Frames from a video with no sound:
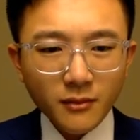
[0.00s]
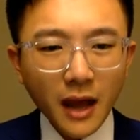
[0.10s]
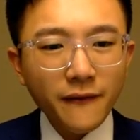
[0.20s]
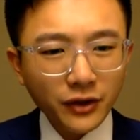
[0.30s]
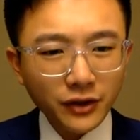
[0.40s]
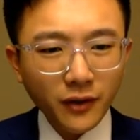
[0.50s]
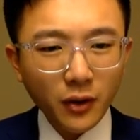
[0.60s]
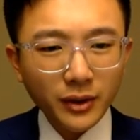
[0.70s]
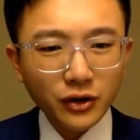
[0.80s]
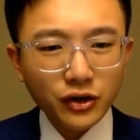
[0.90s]
first of all,
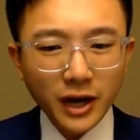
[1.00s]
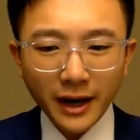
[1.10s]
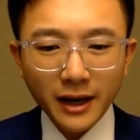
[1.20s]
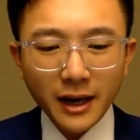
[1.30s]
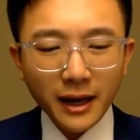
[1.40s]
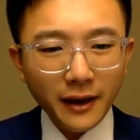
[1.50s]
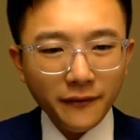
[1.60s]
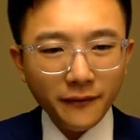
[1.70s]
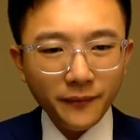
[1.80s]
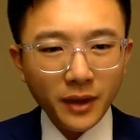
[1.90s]
we need to check if
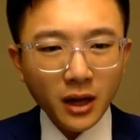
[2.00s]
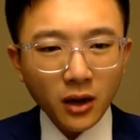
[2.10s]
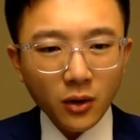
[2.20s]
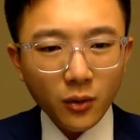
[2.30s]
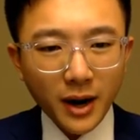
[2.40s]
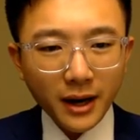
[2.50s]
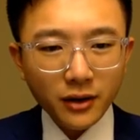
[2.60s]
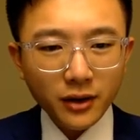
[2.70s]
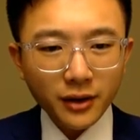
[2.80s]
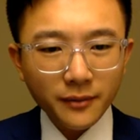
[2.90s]

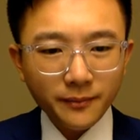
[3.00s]
record